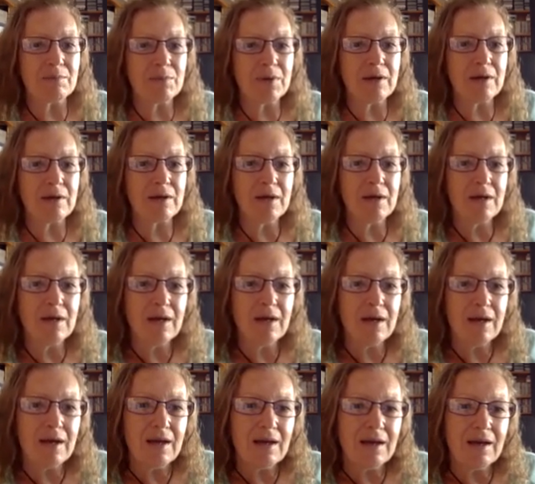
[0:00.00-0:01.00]
But
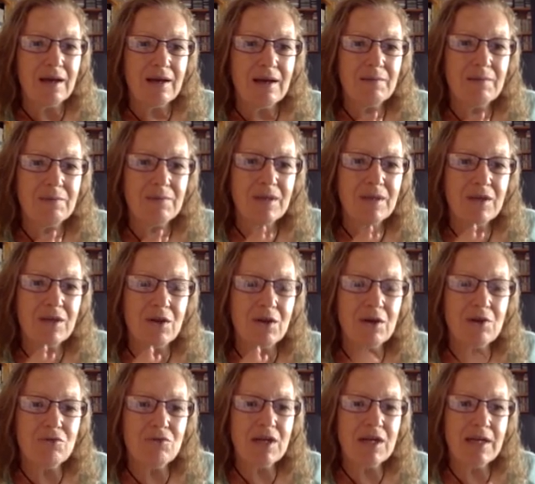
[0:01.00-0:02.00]
um, you know, I
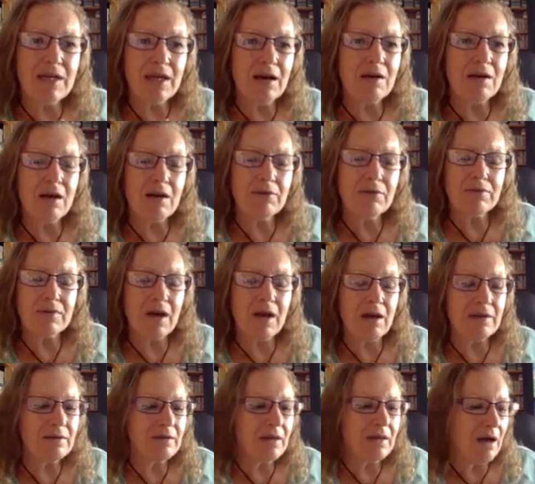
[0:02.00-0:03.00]
really I I
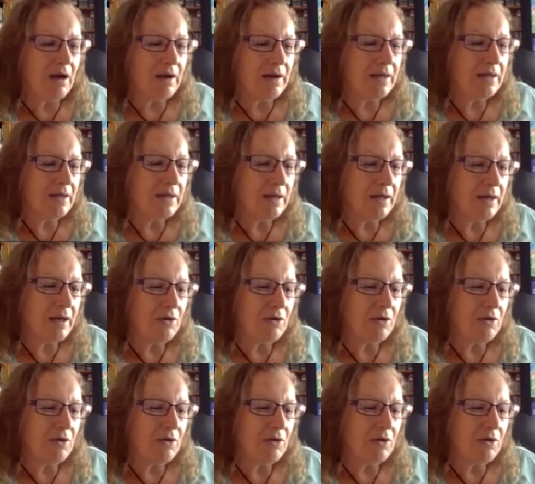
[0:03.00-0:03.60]
I I, uh,